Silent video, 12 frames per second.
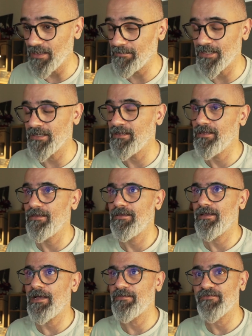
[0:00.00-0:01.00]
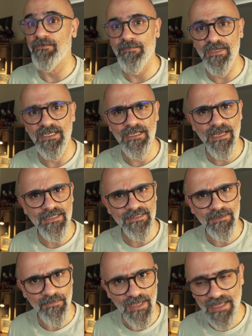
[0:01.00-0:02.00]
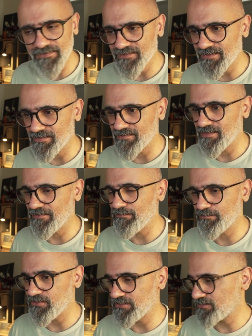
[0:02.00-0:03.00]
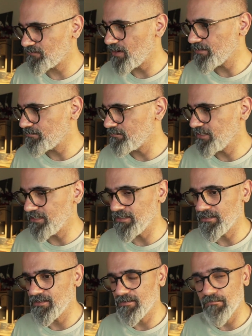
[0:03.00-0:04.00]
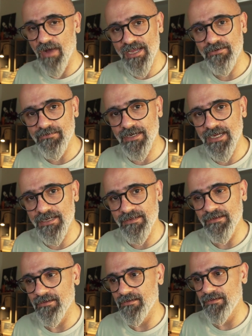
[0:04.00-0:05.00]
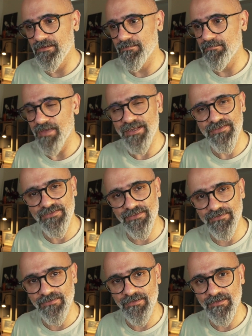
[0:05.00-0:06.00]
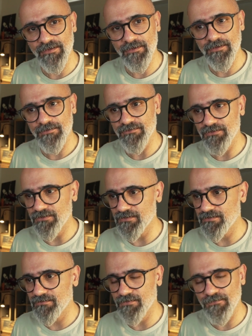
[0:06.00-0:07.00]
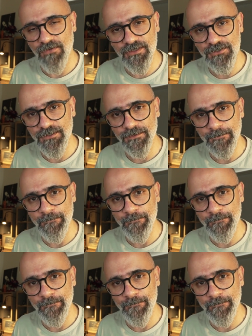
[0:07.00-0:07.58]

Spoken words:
I mean for me, at some instance, they prescribed me migraine medicines just to function.